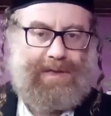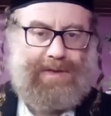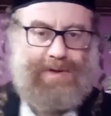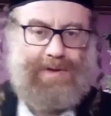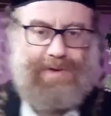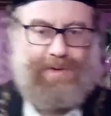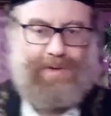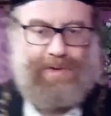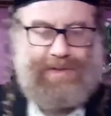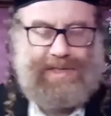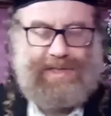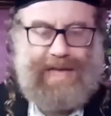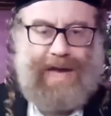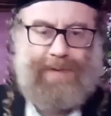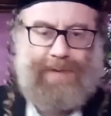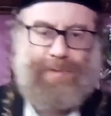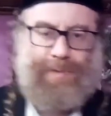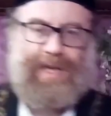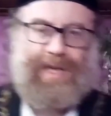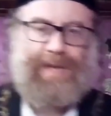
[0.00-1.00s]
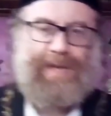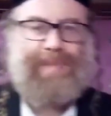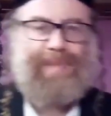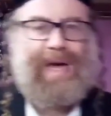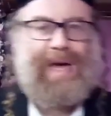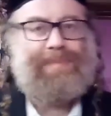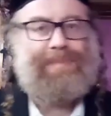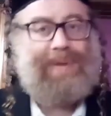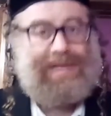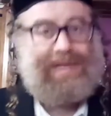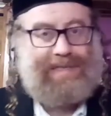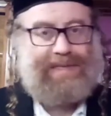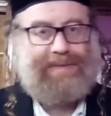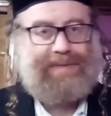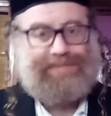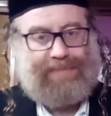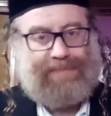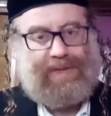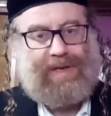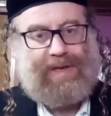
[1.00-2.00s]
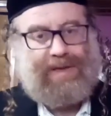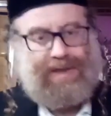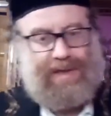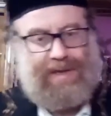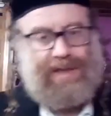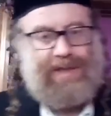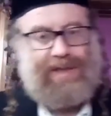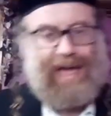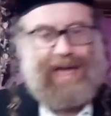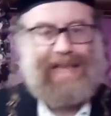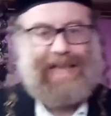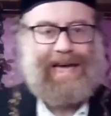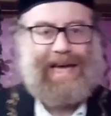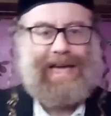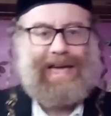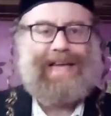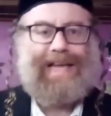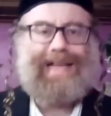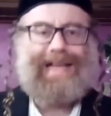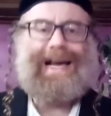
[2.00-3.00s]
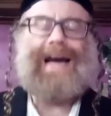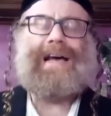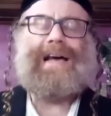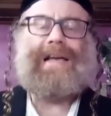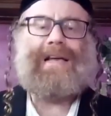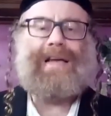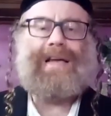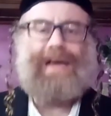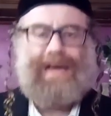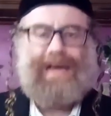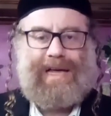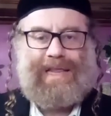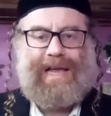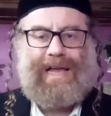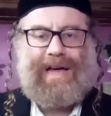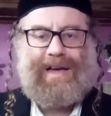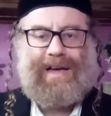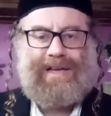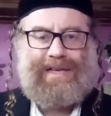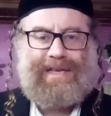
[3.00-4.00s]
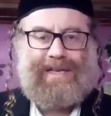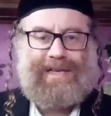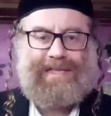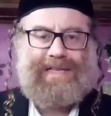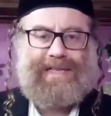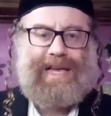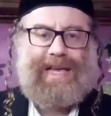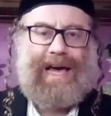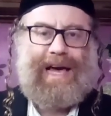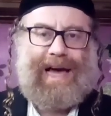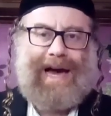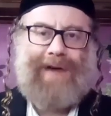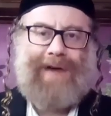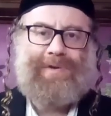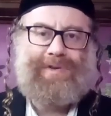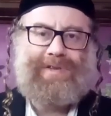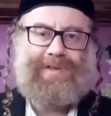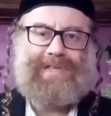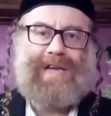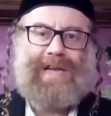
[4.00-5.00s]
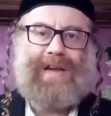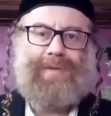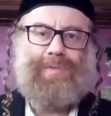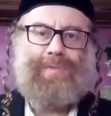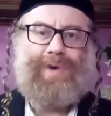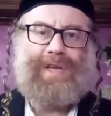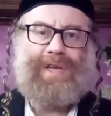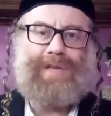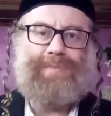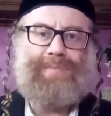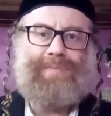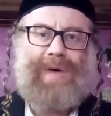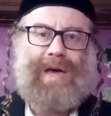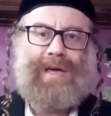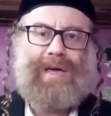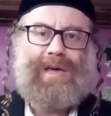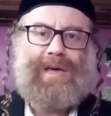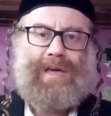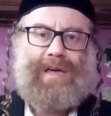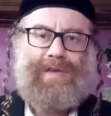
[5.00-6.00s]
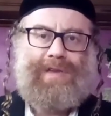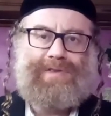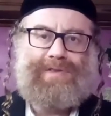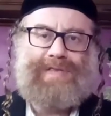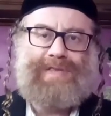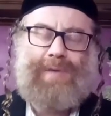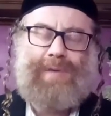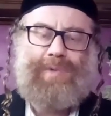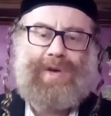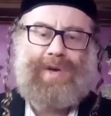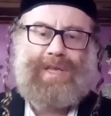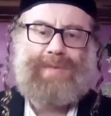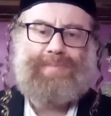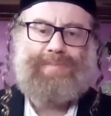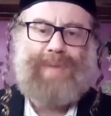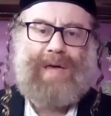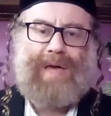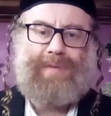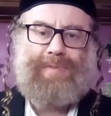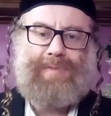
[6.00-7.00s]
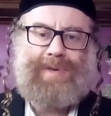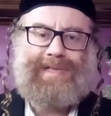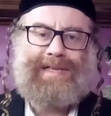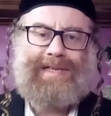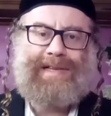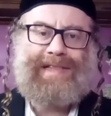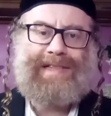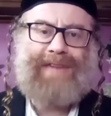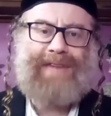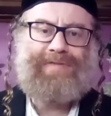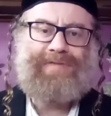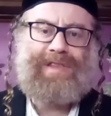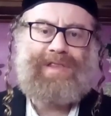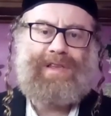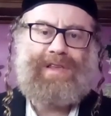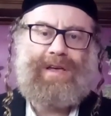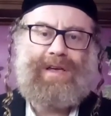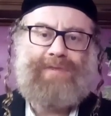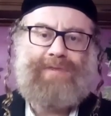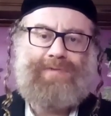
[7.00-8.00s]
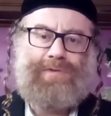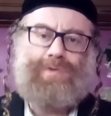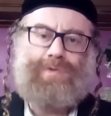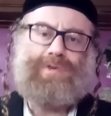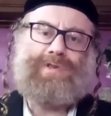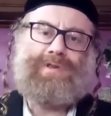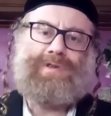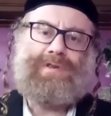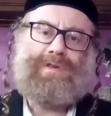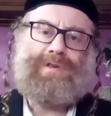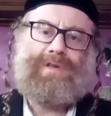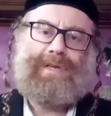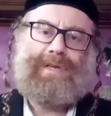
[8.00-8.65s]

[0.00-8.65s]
you, you start walking back. But uh, the halacha, halacha is how you start walking back. You start walking back with your left uh, foot,